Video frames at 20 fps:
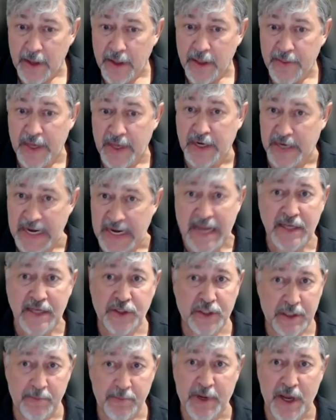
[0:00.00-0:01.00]
that
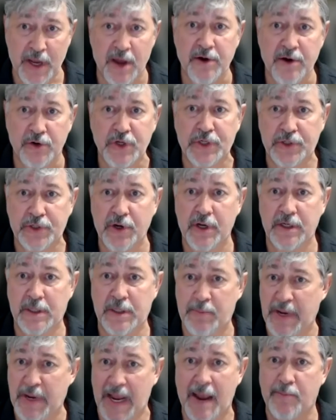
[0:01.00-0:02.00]
needs to be understood
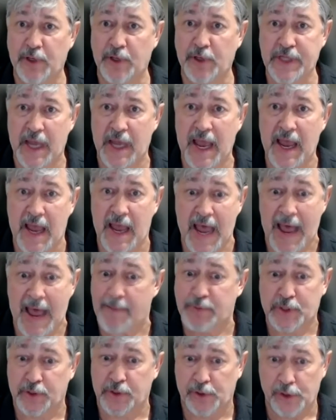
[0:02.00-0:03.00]
to be able to
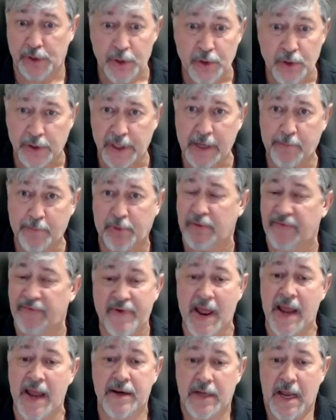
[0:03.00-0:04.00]
absolutely
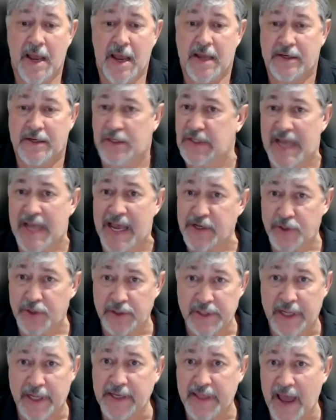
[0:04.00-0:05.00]
prevent
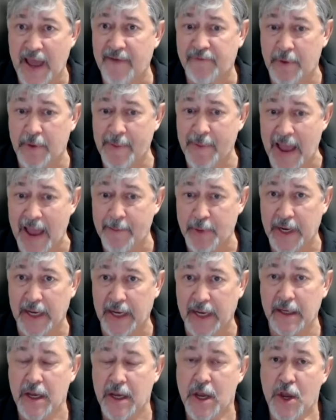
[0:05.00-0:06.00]
disasters like that from
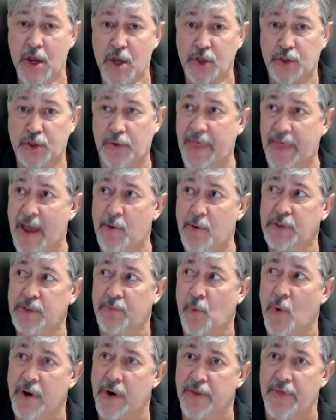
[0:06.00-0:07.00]
happening. So that was
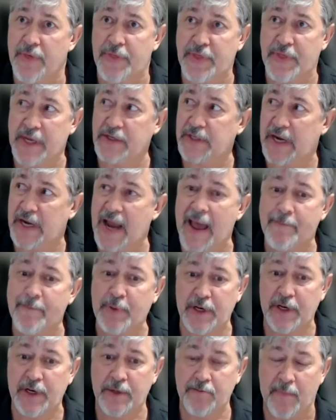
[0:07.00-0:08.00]
one of the things that
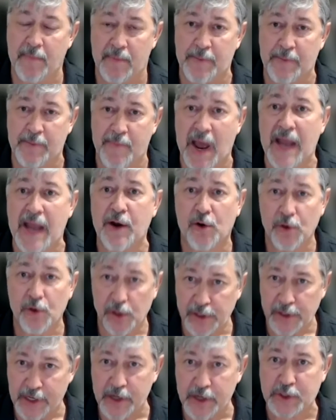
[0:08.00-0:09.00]
happened in my
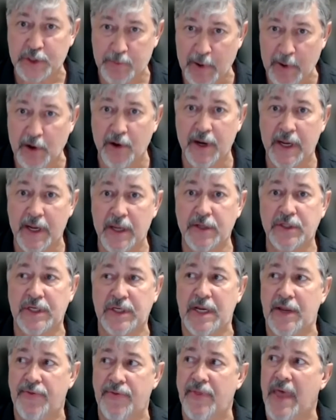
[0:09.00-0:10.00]
early
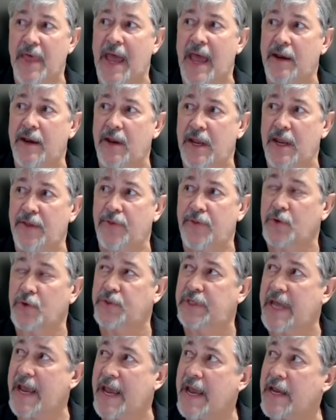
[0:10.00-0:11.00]
experience in
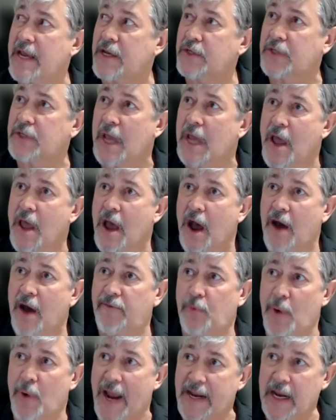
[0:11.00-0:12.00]
those days
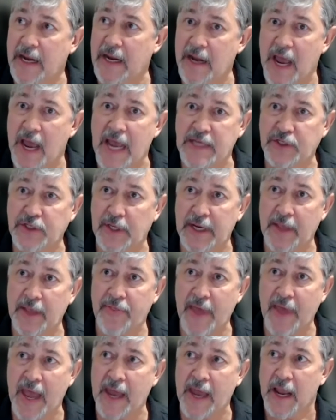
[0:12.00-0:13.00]
of
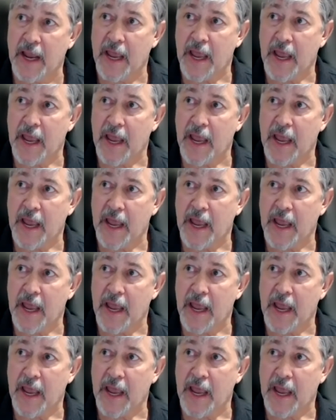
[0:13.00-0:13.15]
recognizing that